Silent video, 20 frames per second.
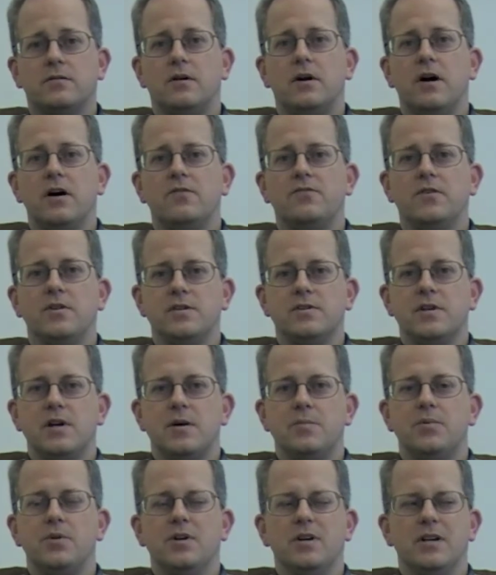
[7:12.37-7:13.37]
uh, okay. for
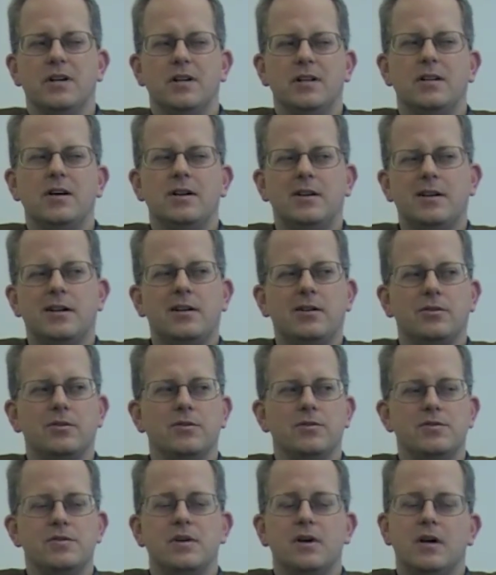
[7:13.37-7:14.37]
example it, it, no it
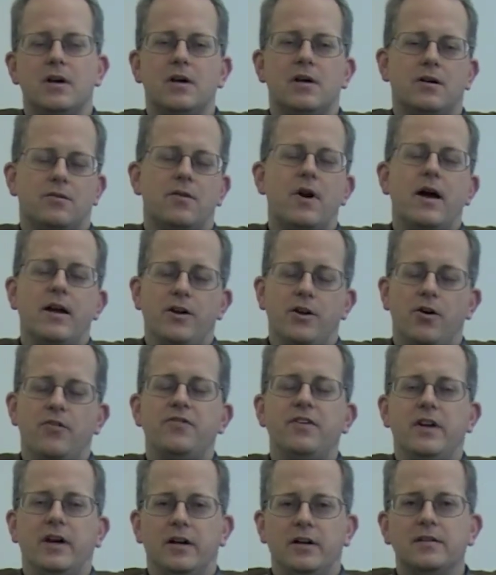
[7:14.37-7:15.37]
includes Right, no
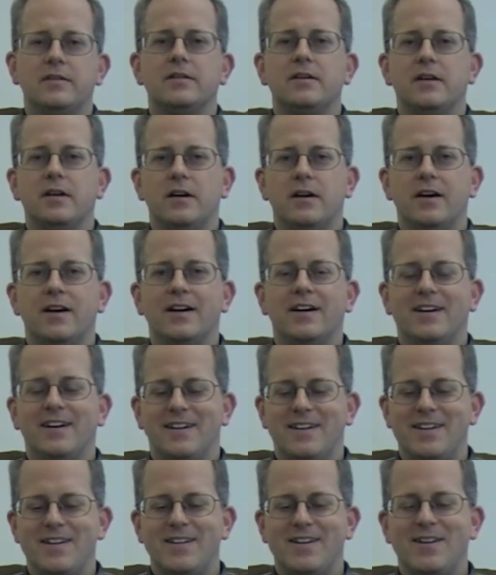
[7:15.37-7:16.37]
FIA. Okay.
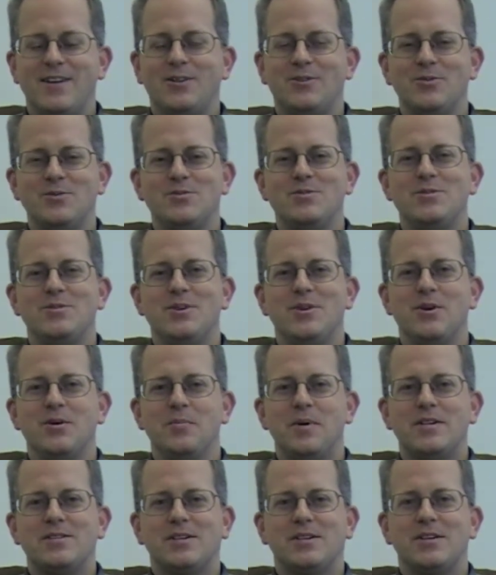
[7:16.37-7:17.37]
Uh, it includes, you know,
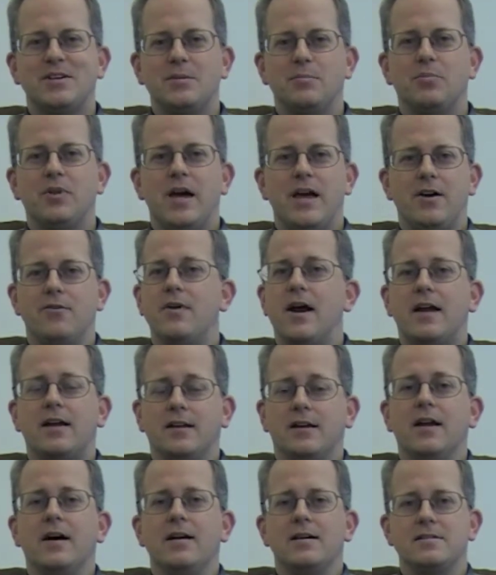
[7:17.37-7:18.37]
basically play and
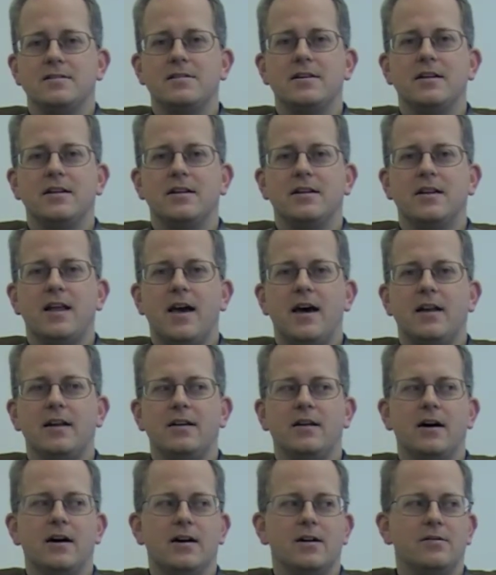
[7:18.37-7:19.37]
recognize and,
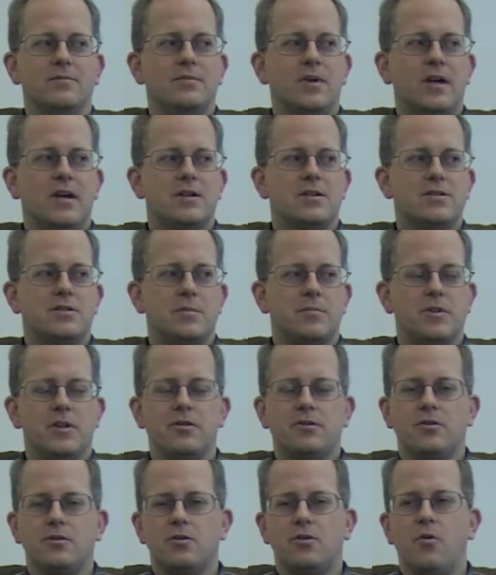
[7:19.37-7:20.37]
and uh, some of the
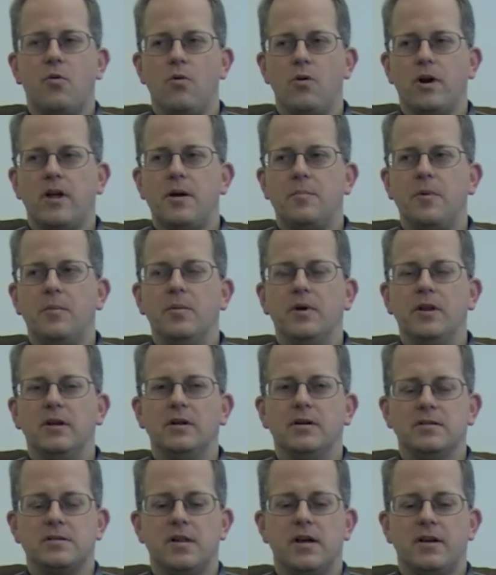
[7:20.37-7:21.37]
other core
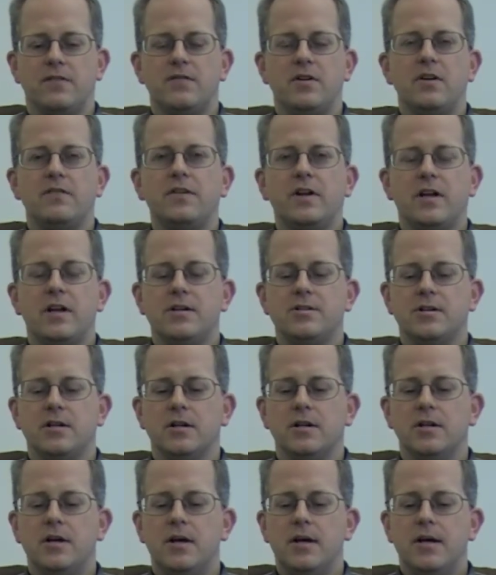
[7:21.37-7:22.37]
capabilities like
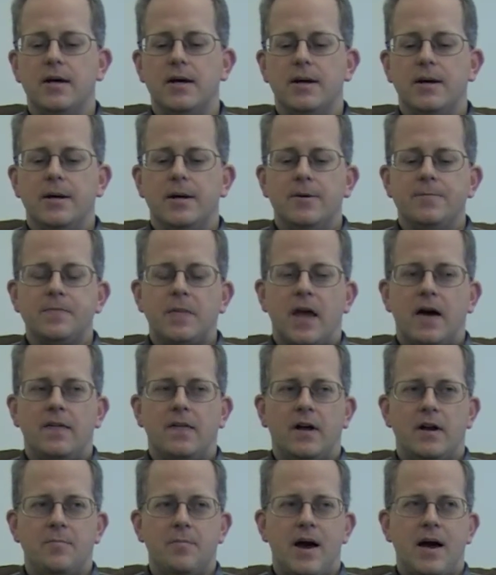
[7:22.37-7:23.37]
verification. Okay. And
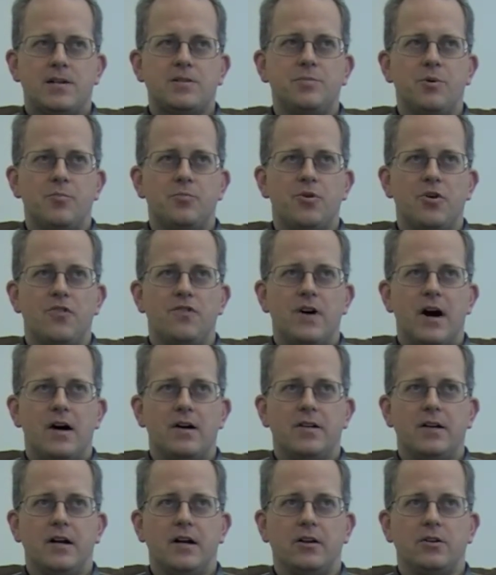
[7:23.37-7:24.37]
then a maximal
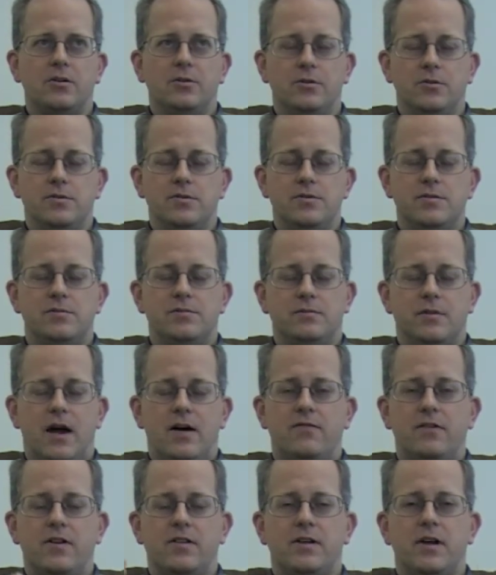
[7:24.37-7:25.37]
profile that includes
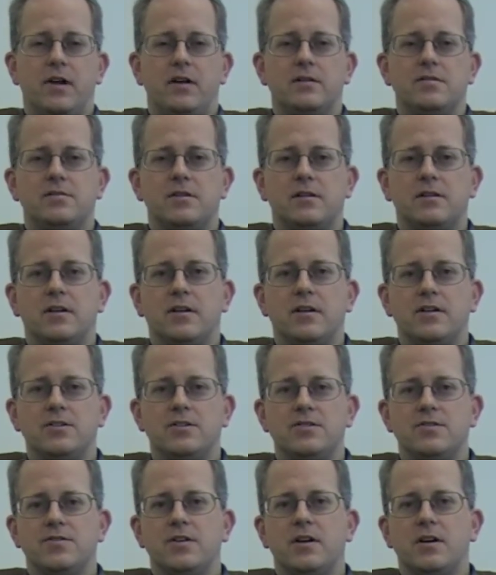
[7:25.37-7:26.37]
everything. It's like the
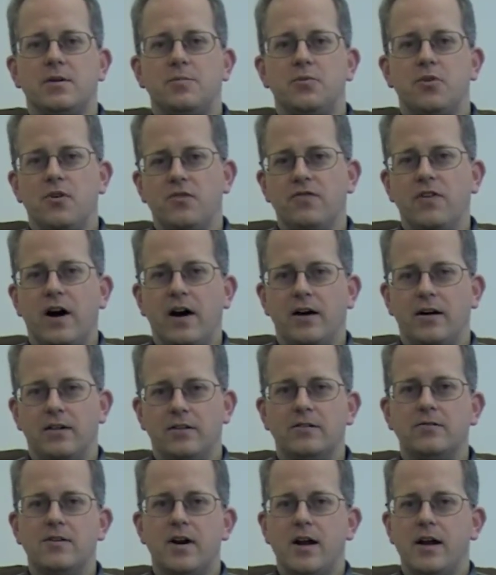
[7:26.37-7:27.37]
kitchen sink the kitchen profile. sink
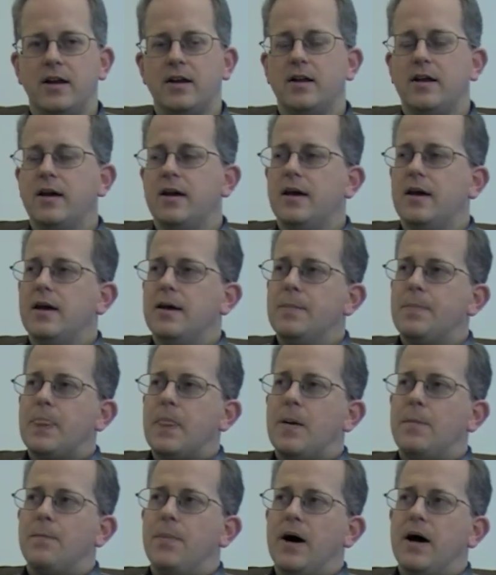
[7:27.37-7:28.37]
is thrown right. in, yeah,
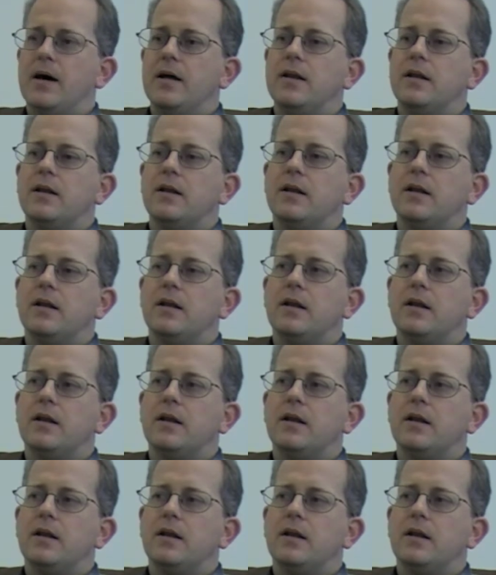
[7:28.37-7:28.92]
okay. But